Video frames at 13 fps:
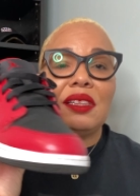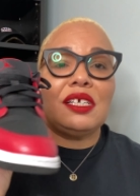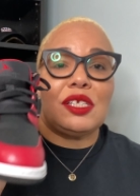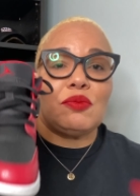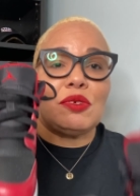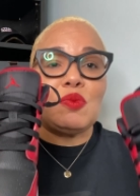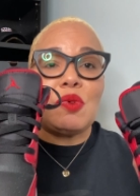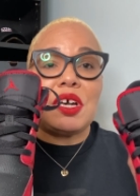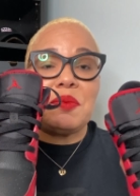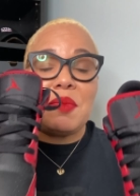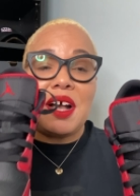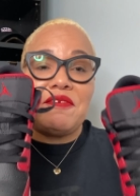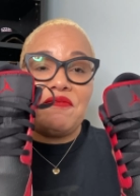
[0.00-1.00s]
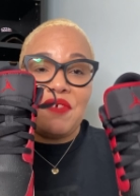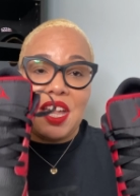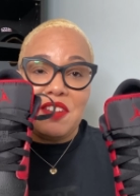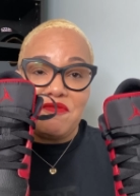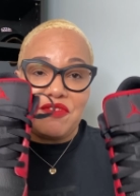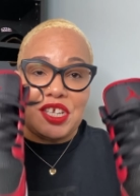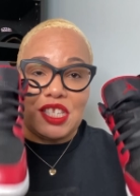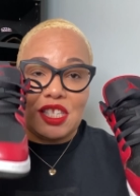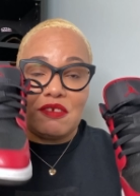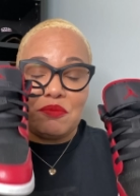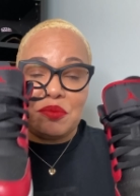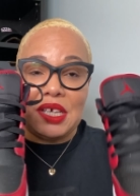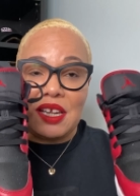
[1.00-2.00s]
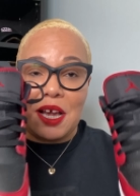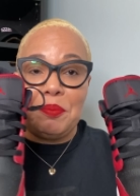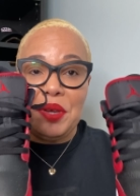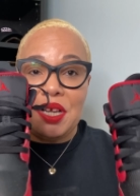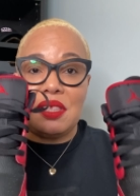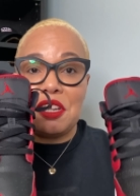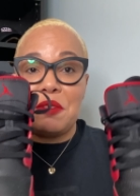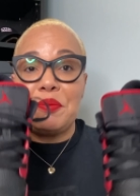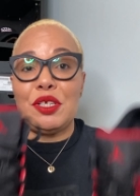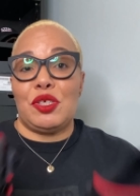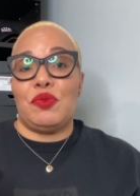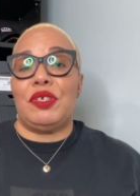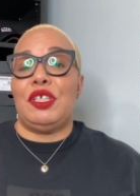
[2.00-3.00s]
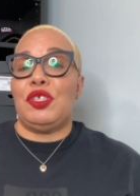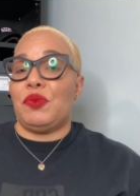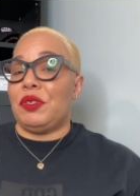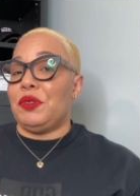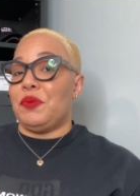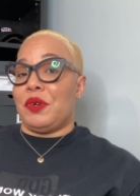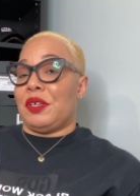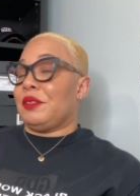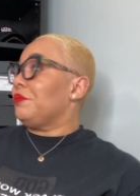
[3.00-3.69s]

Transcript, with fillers: this was one of my favorites that I picked up in 2021.